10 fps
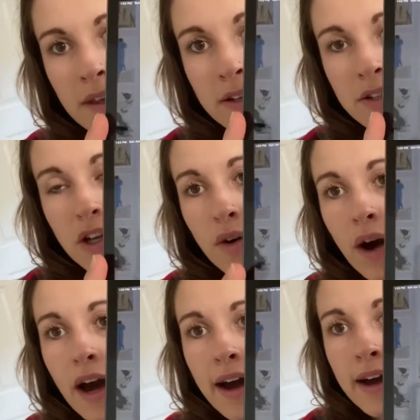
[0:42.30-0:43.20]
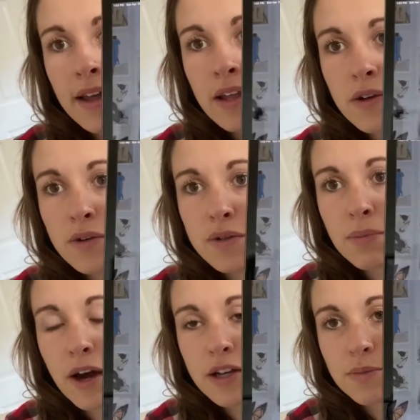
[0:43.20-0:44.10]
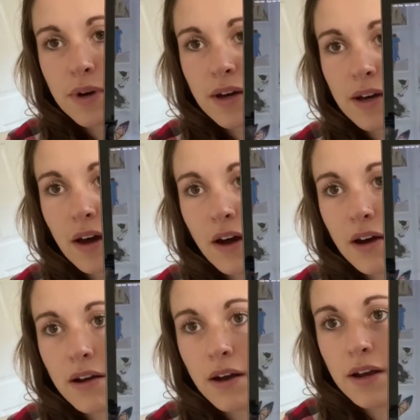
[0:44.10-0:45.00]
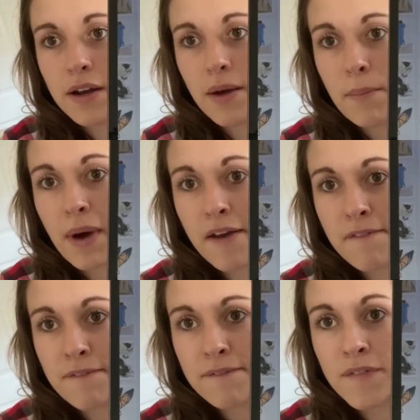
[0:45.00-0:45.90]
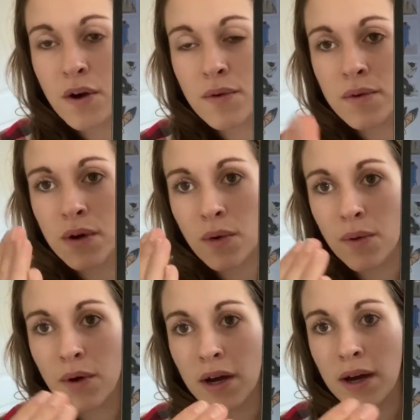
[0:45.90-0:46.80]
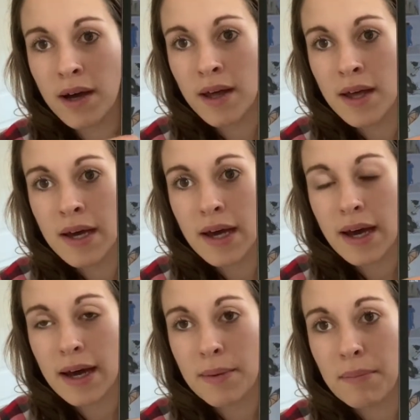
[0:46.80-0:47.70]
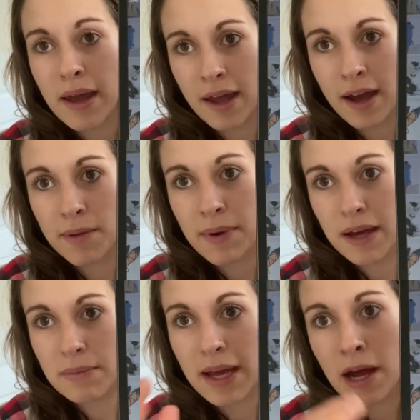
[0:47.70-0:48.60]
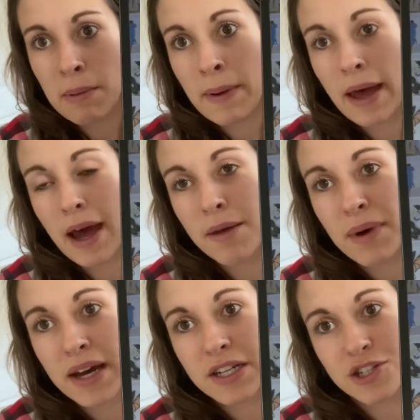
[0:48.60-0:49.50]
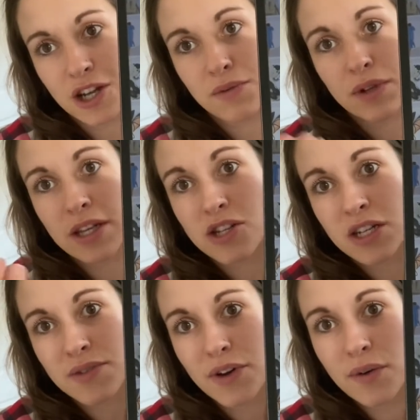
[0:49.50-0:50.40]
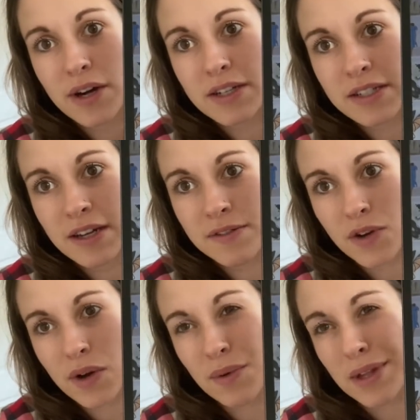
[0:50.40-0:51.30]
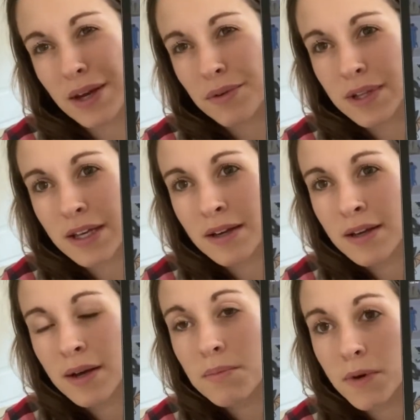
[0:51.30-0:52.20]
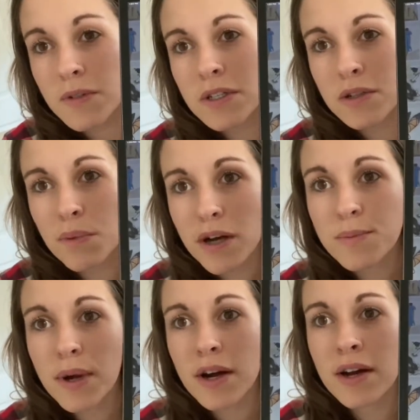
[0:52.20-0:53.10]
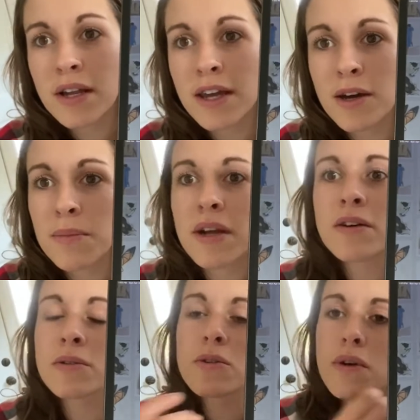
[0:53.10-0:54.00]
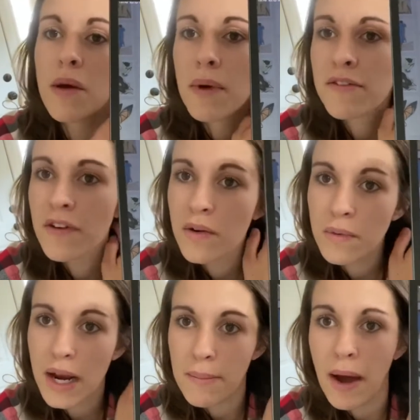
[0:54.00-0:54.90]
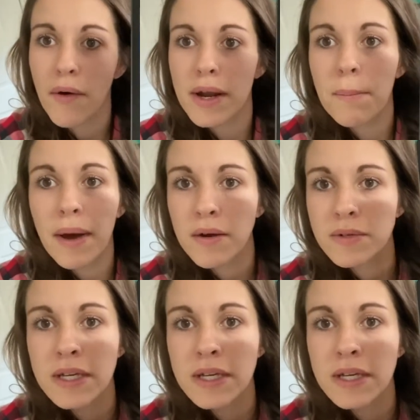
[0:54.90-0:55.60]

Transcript: so I use Poshmark on my phone or my iPad. My iPad is generally just for work stuff, so I really mostly do Poshmark on here, but I also do it on my phone when I'm out and about.